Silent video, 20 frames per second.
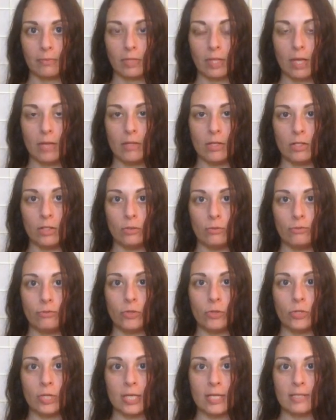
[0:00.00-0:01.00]
And then you
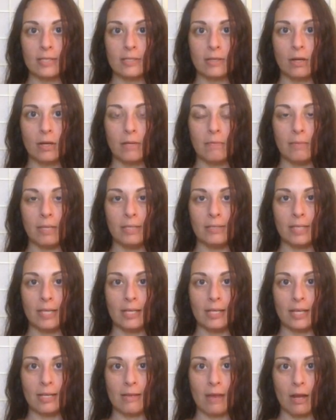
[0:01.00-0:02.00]
focus on
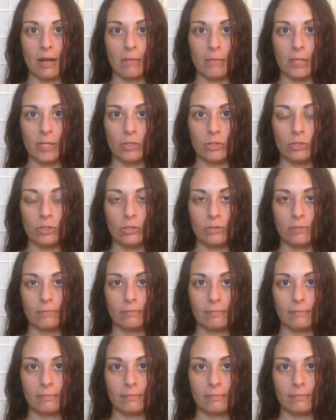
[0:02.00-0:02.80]
maintaining that image.